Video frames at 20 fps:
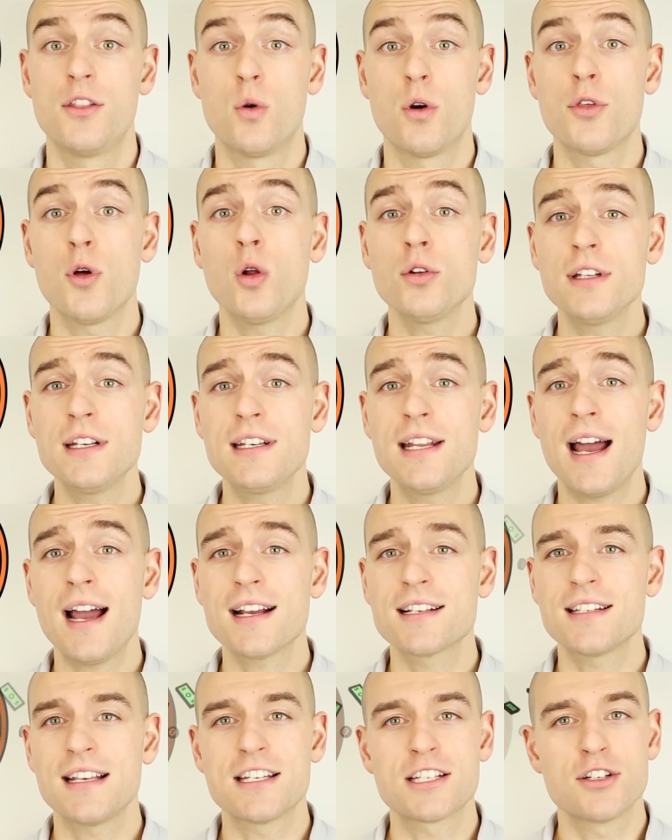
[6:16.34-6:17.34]
The withholding
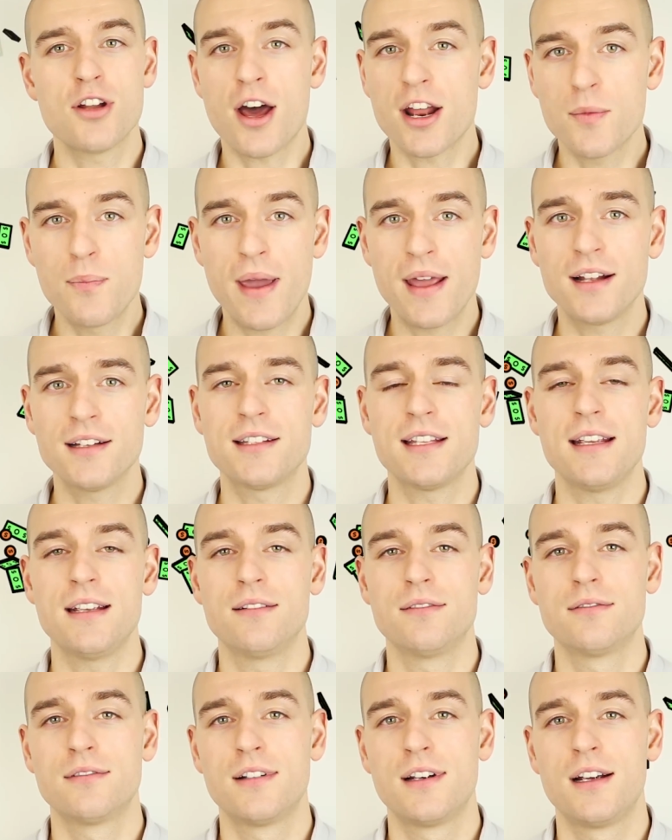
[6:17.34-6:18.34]
tax is not a
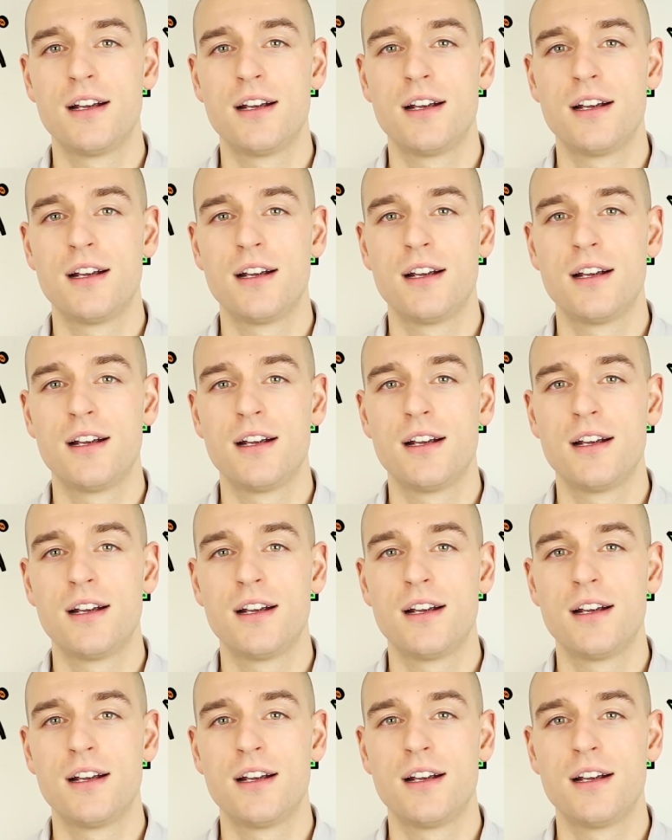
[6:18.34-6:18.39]
penalty.